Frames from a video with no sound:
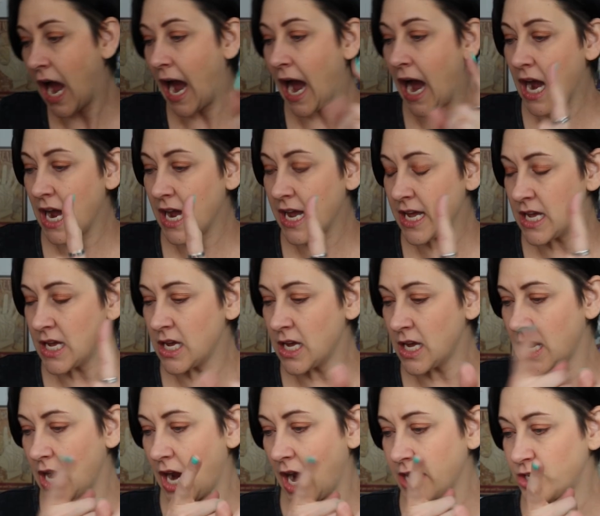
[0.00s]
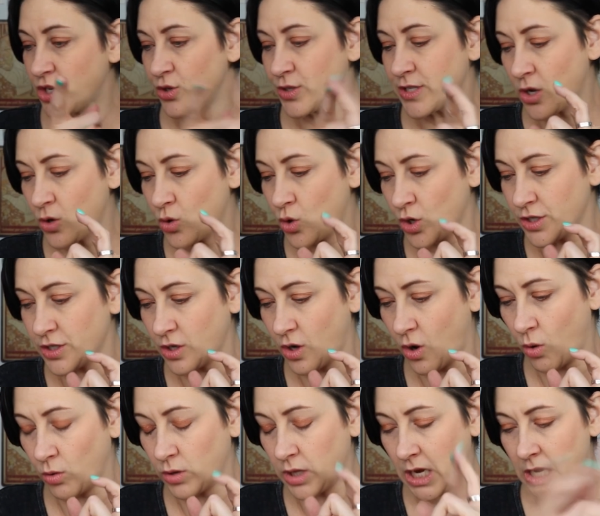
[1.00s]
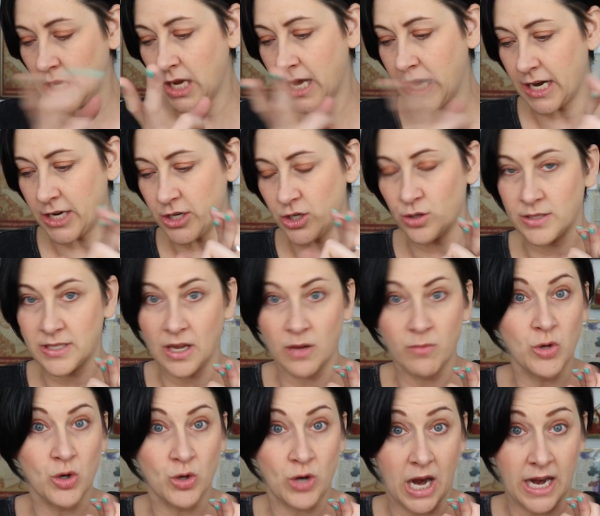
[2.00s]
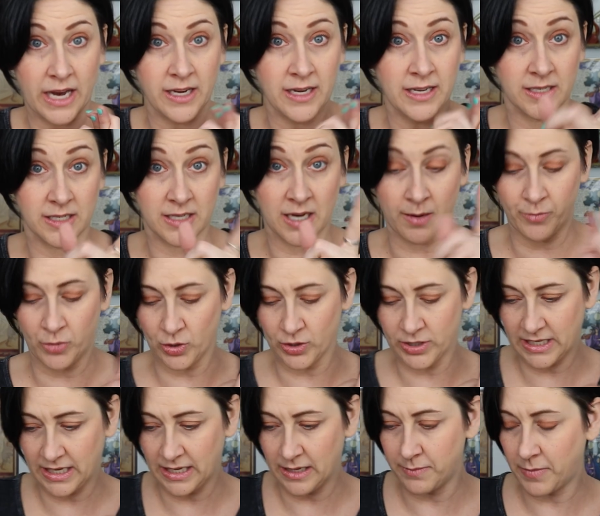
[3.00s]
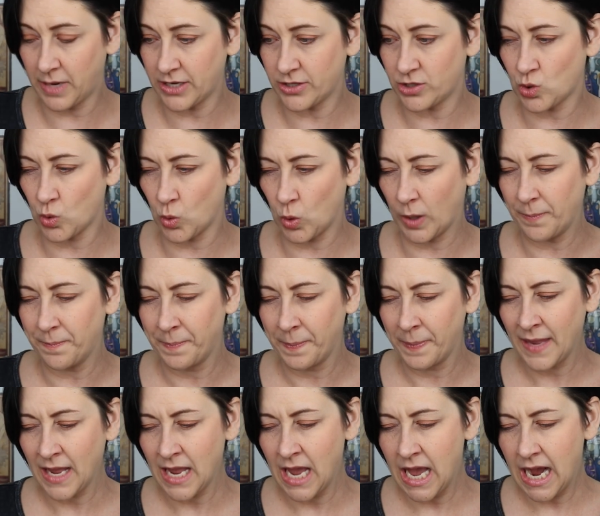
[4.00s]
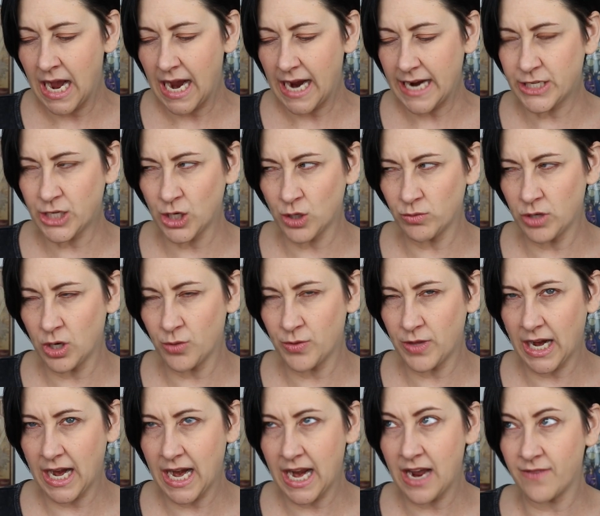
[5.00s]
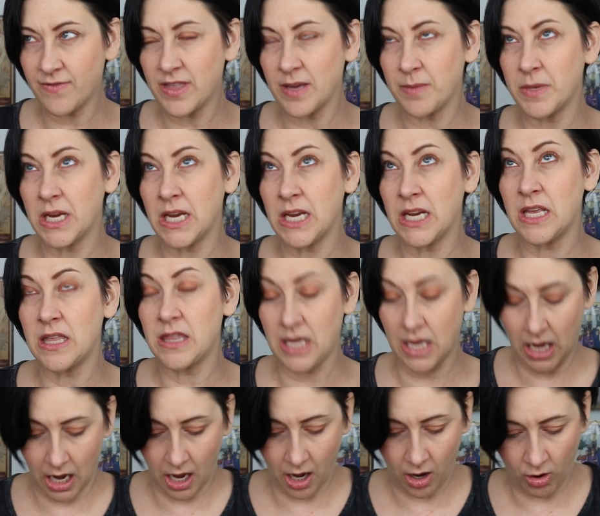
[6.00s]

I I do sell Chrysocolla and I do sell Mukite in tumbles in my store. I don't know that I have them in anything